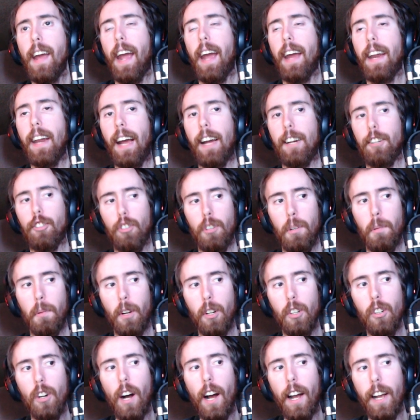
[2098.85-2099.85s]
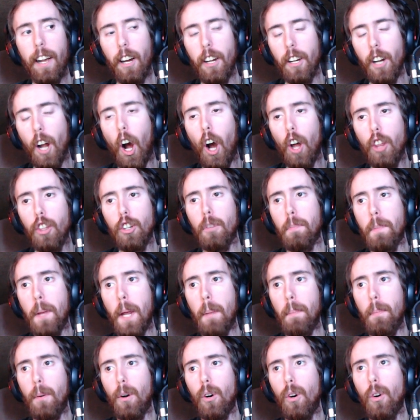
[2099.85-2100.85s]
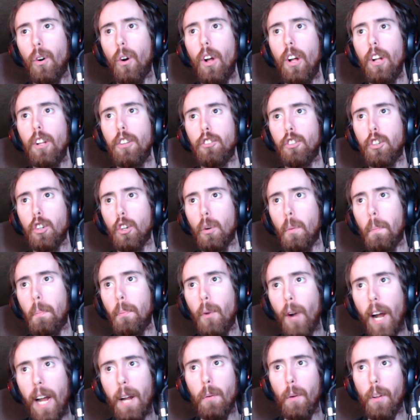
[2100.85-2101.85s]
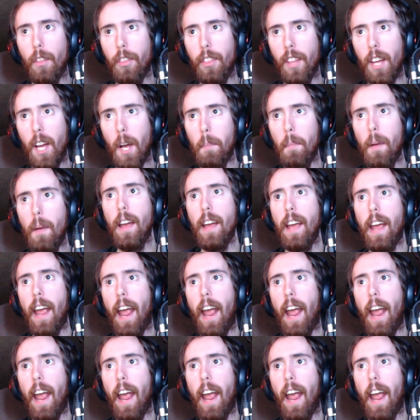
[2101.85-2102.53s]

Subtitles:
and actually rely on other people to play with them